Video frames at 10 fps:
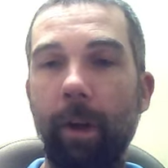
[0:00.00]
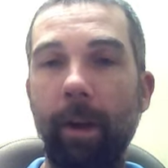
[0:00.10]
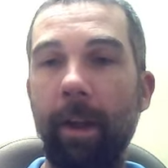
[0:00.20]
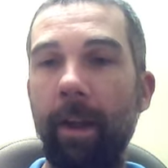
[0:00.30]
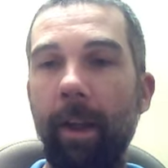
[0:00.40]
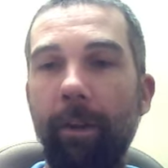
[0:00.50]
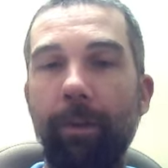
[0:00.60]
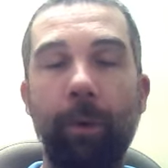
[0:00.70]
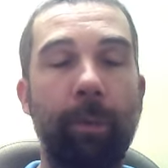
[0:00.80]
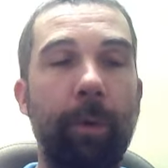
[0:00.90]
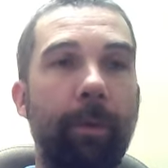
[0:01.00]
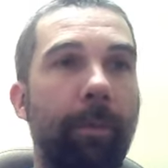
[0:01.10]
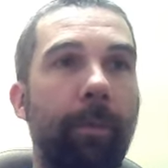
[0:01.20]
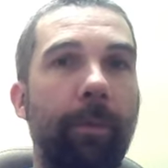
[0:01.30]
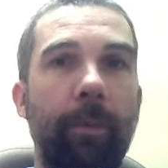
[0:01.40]
Like it's super
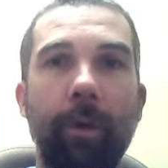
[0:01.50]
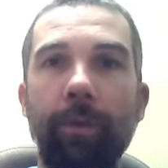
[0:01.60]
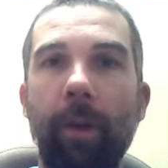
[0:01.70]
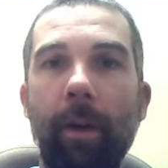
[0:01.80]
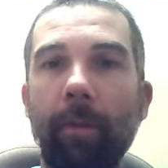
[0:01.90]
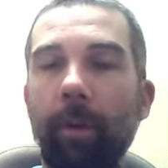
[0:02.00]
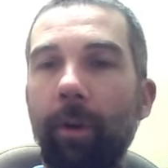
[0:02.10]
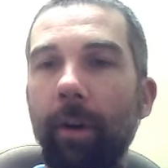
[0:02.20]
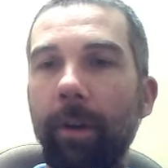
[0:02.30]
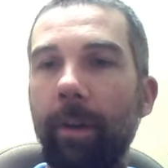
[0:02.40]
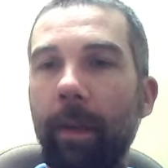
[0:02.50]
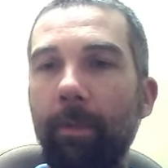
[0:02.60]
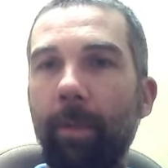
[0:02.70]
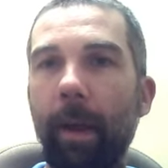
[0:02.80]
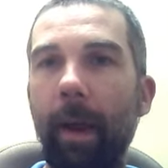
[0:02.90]
philosophical and deep,
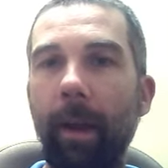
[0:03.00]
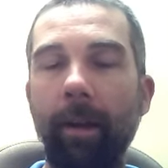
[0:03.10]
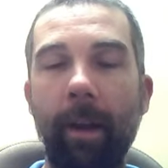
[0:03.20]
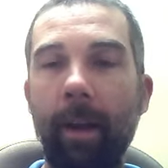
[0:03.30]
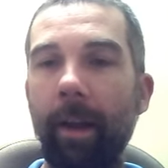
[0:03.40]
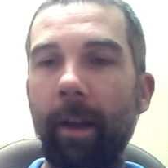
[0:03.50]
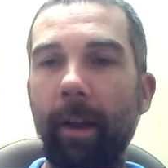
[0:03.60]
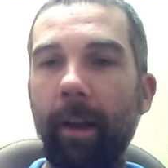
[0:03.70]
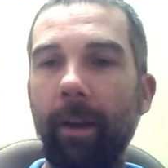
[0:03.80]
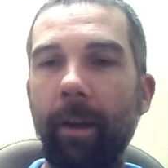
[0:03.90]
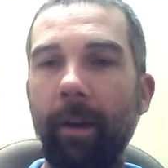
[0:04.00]
and uh,